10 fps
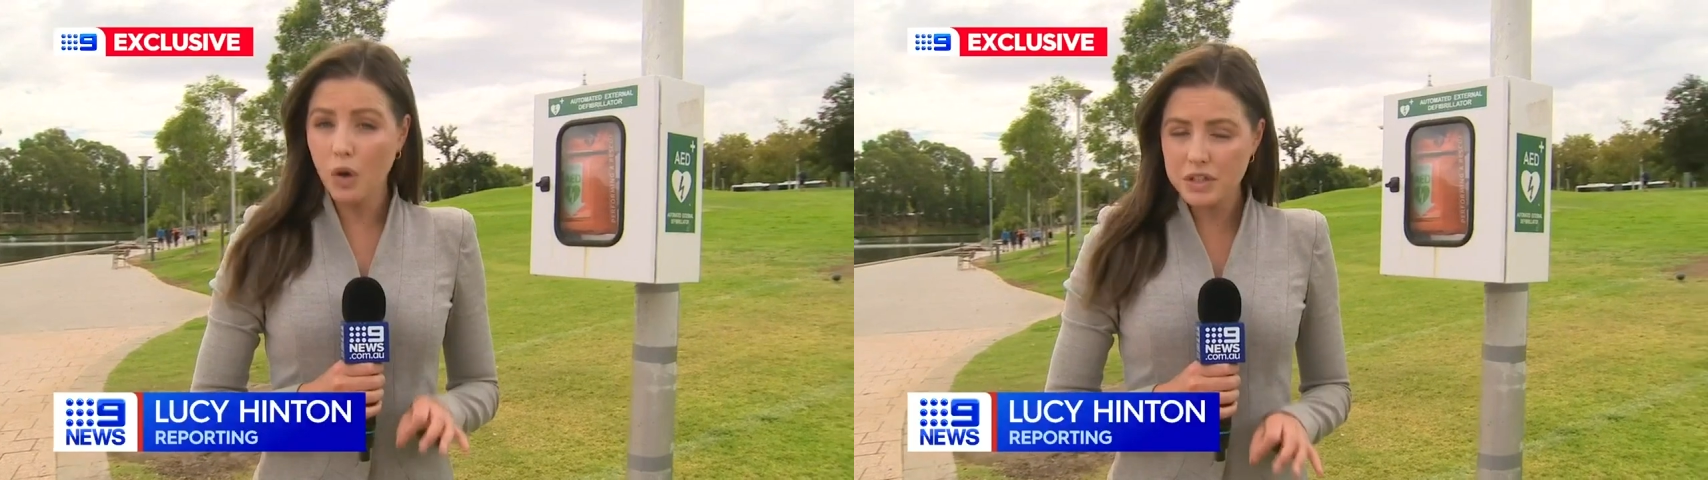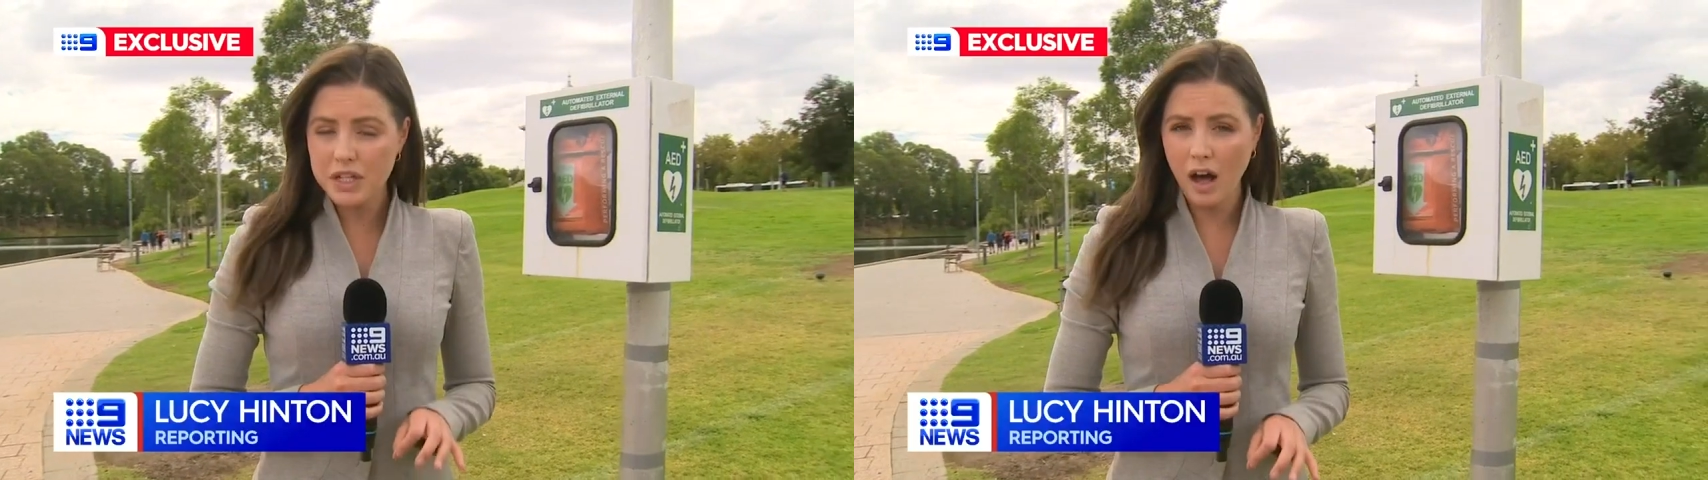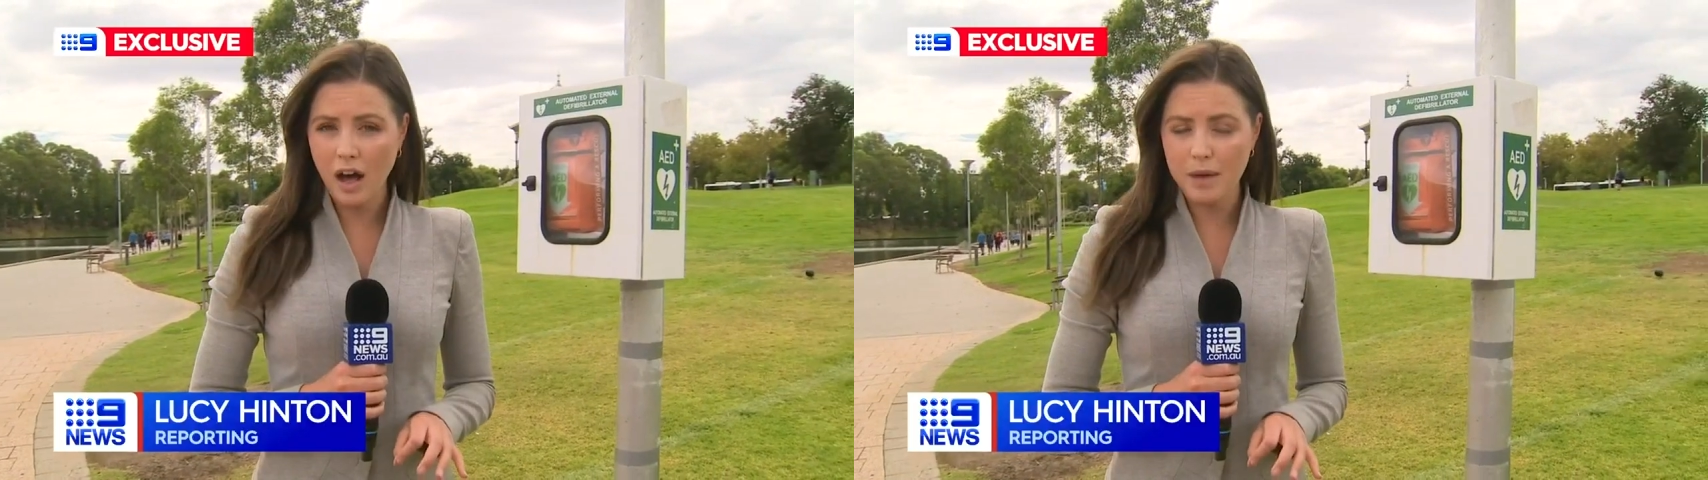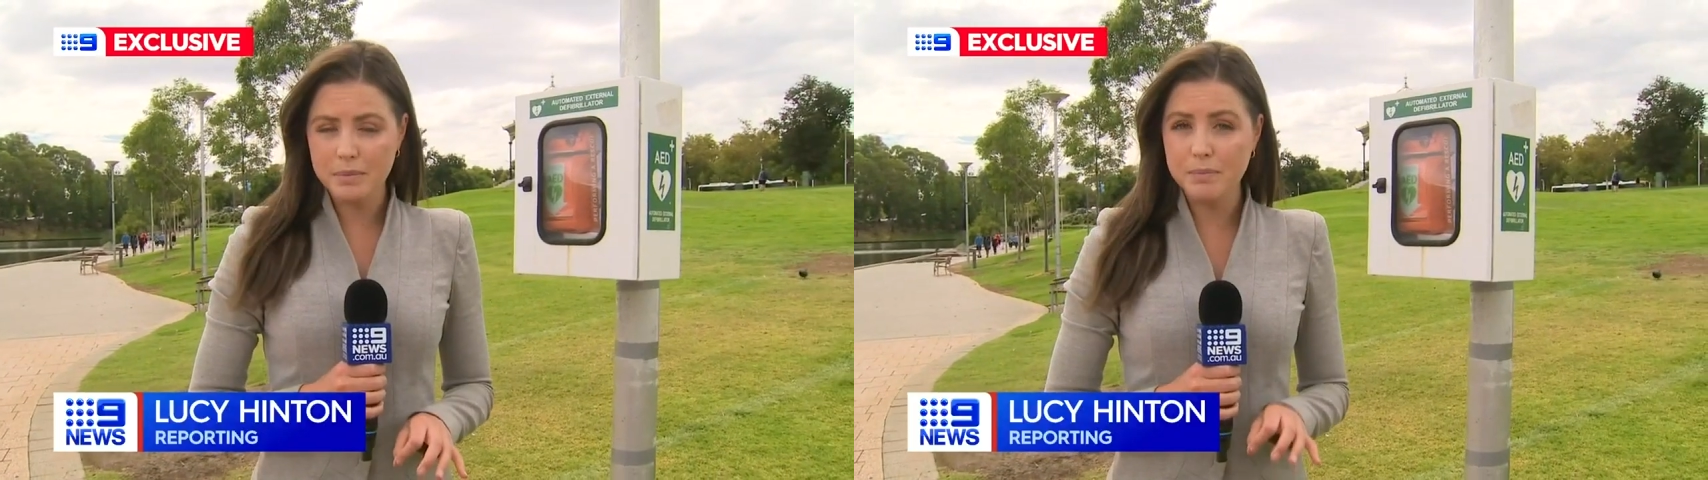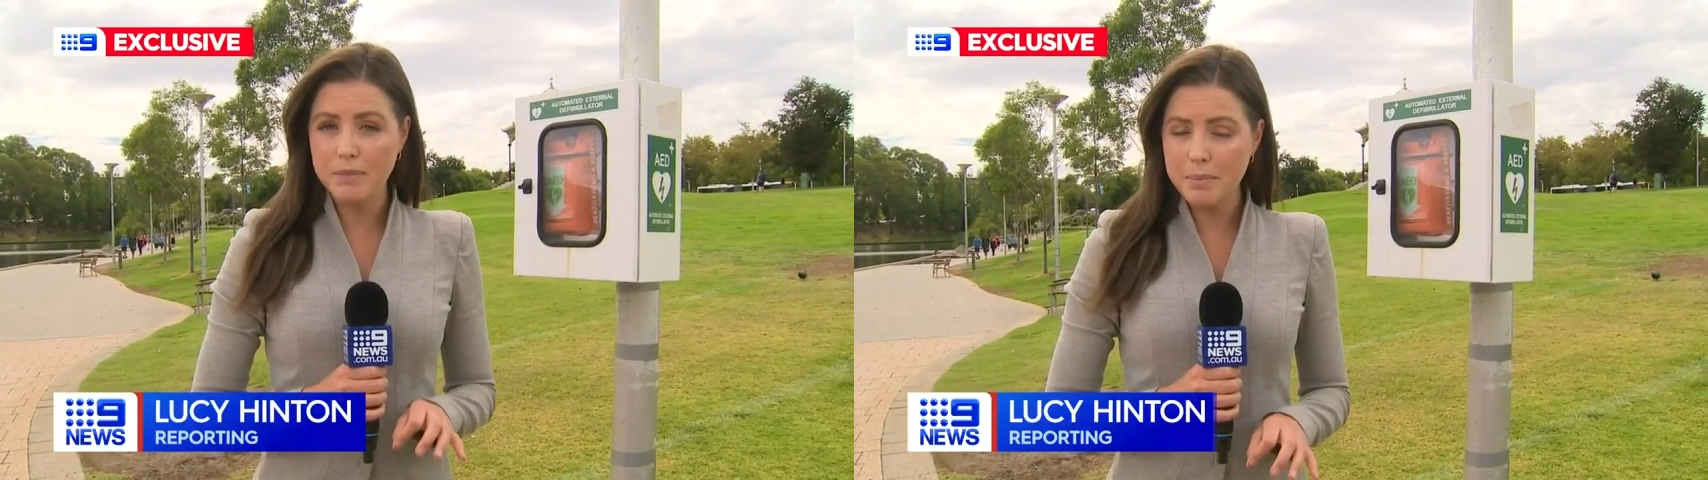what
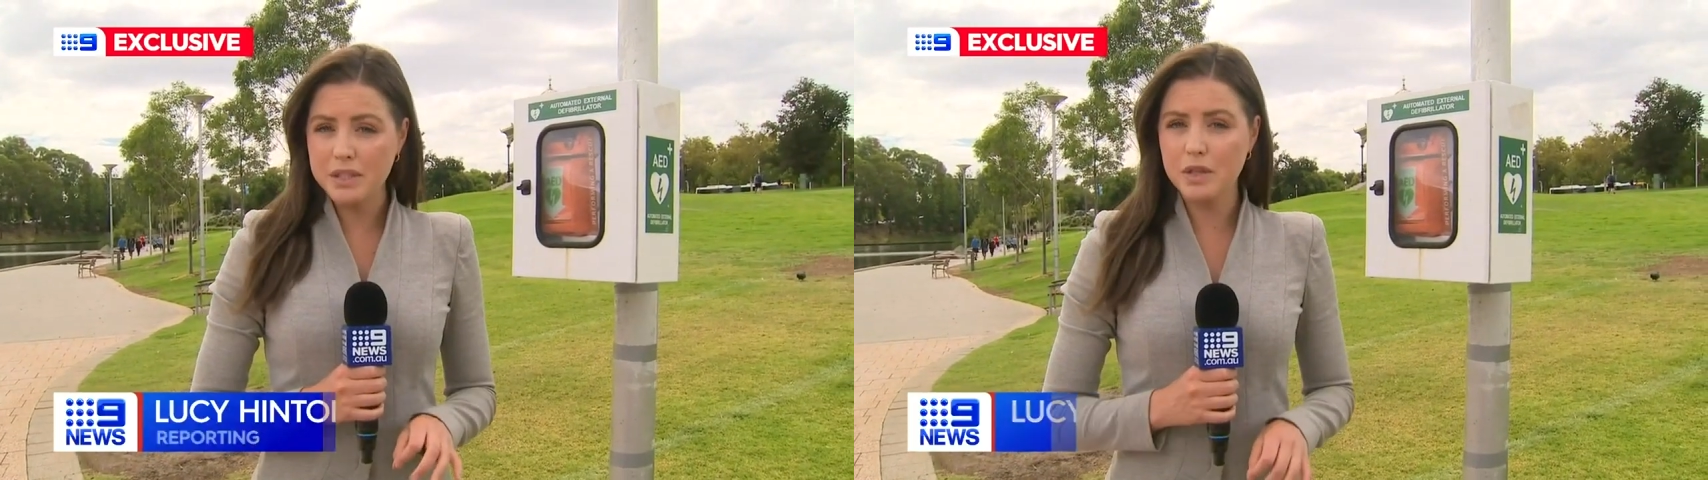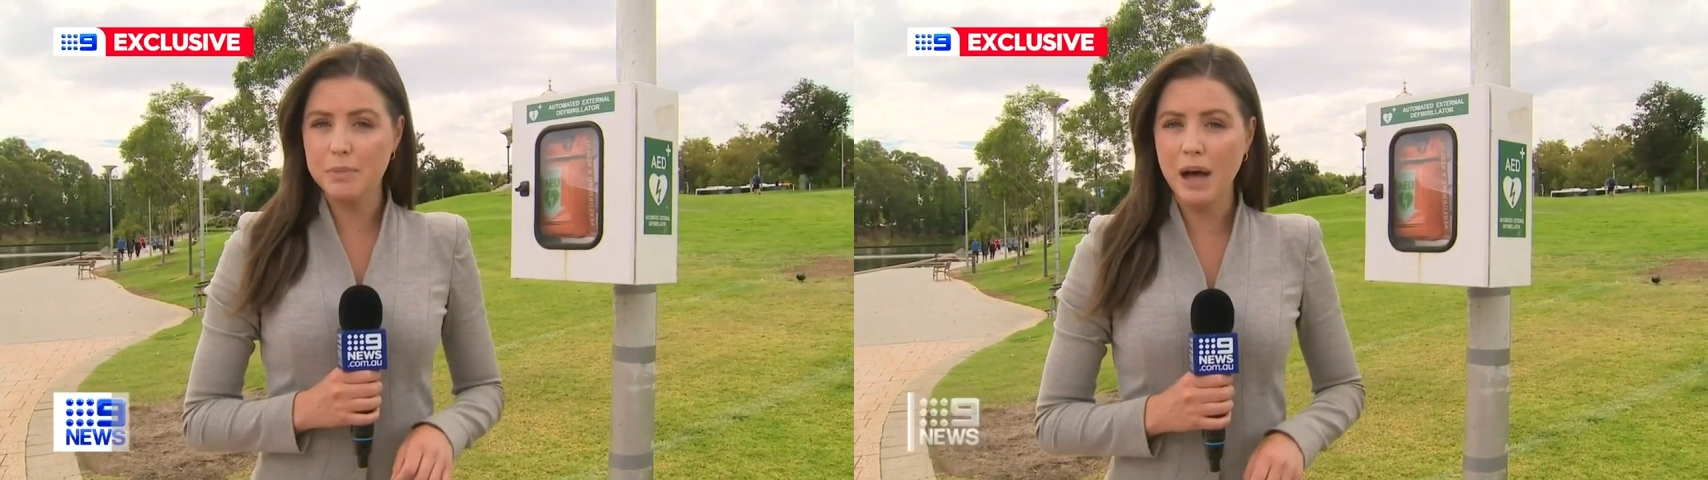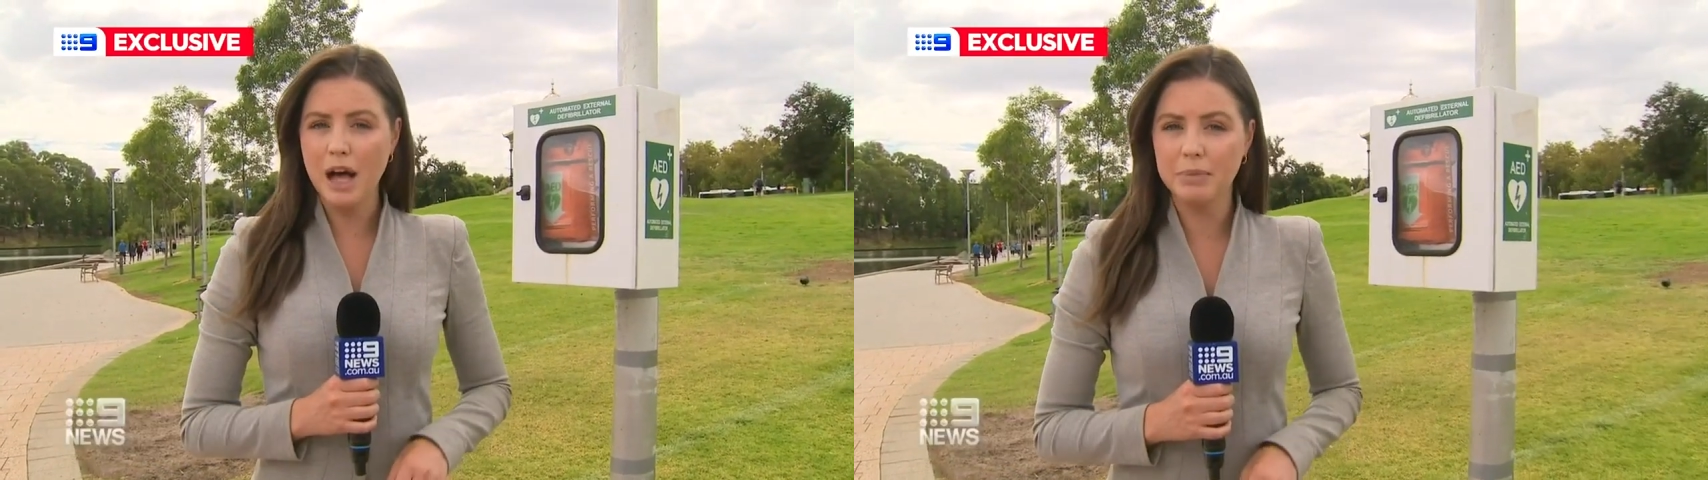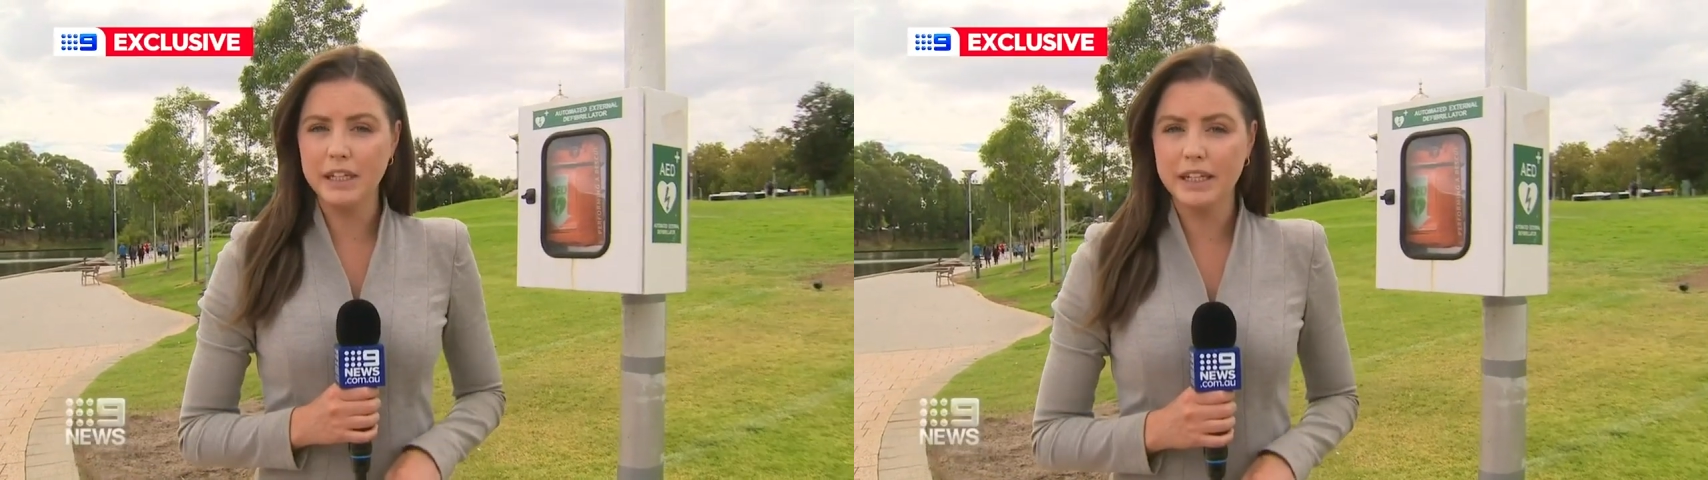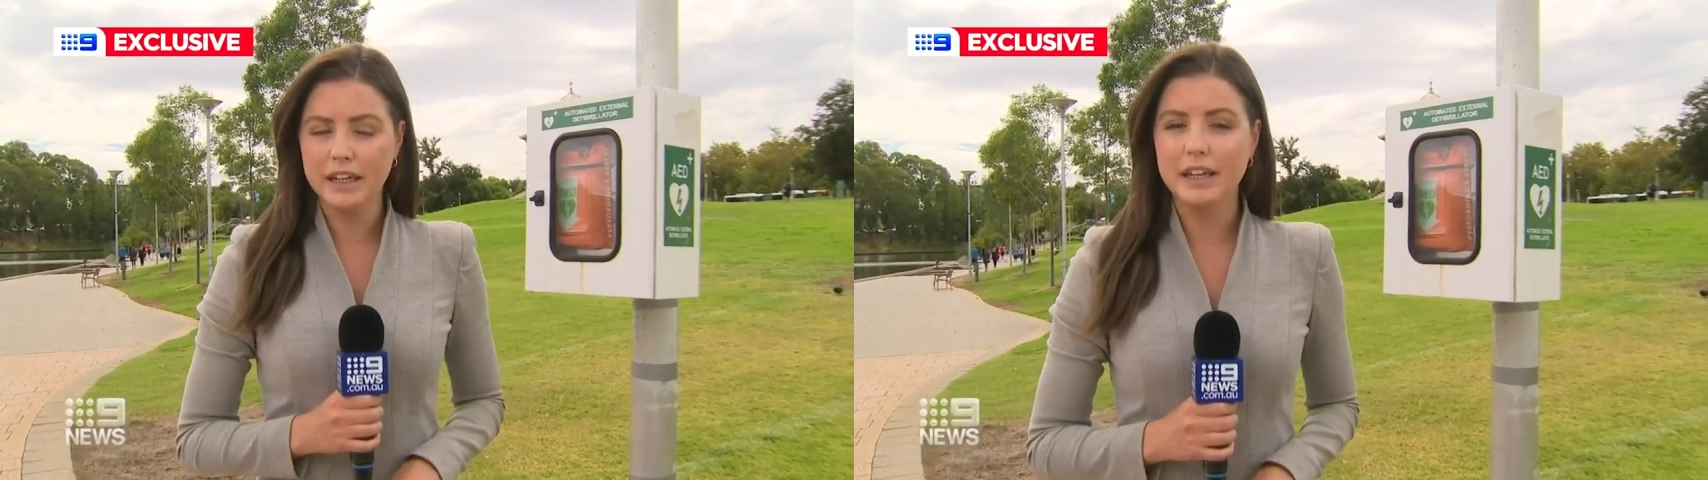times members of the
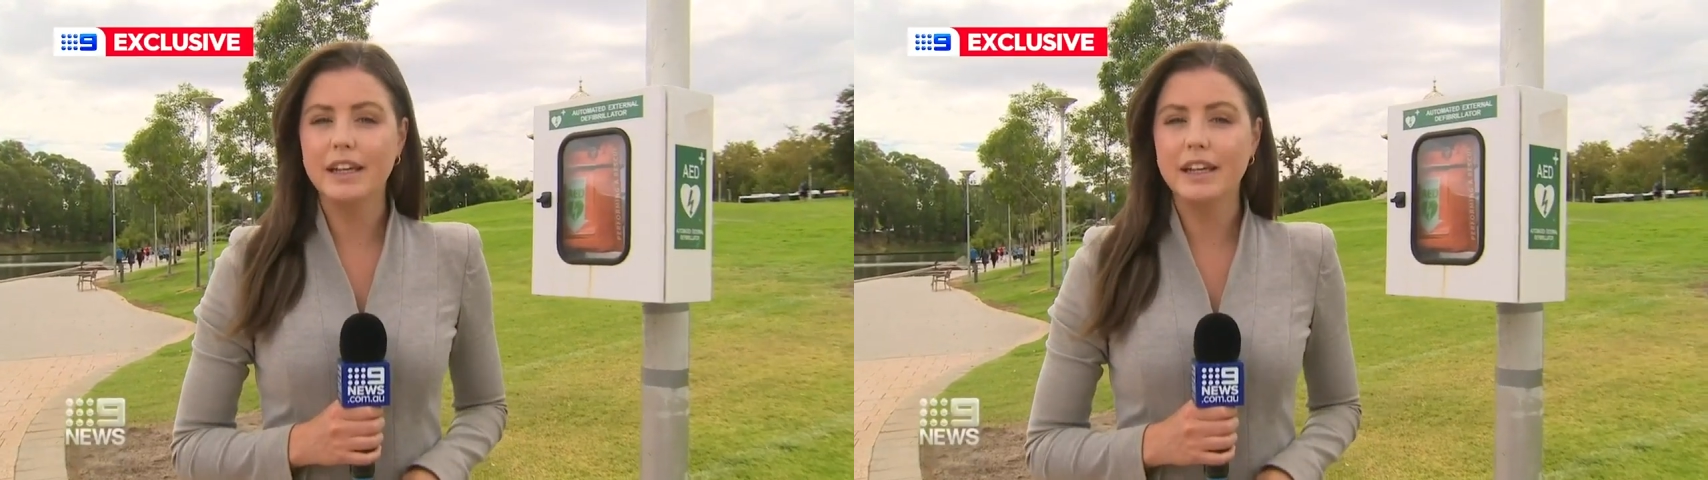public